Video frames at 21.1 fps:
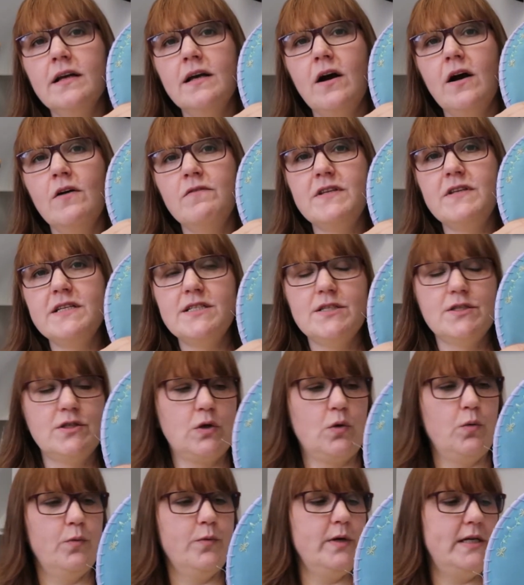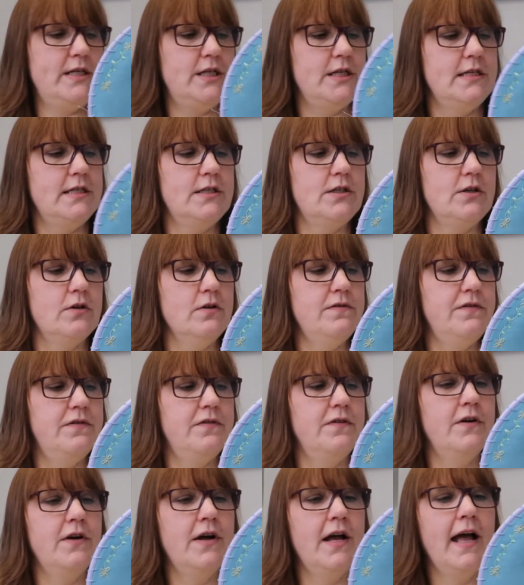of this squishy
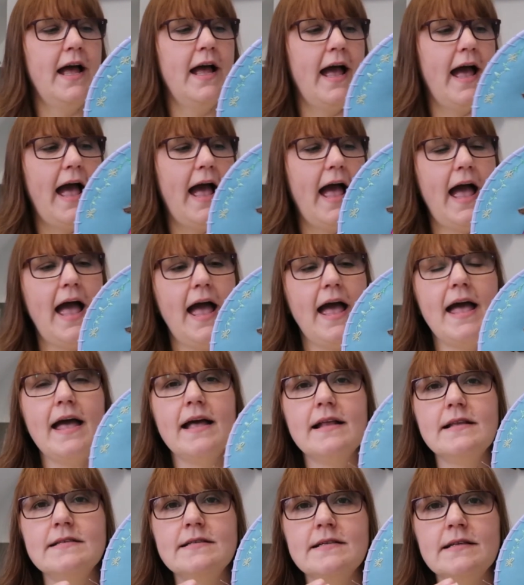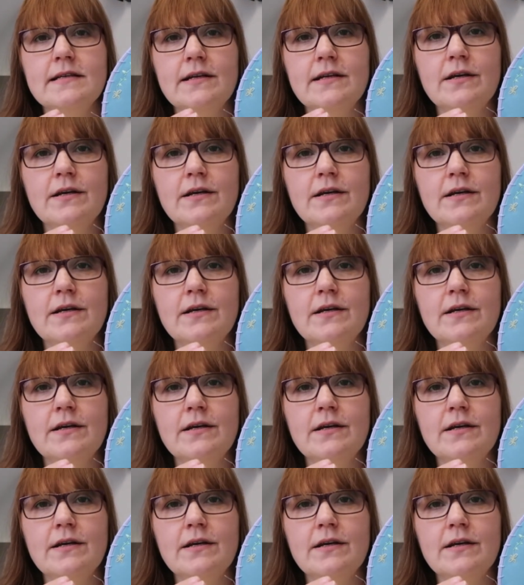stuff and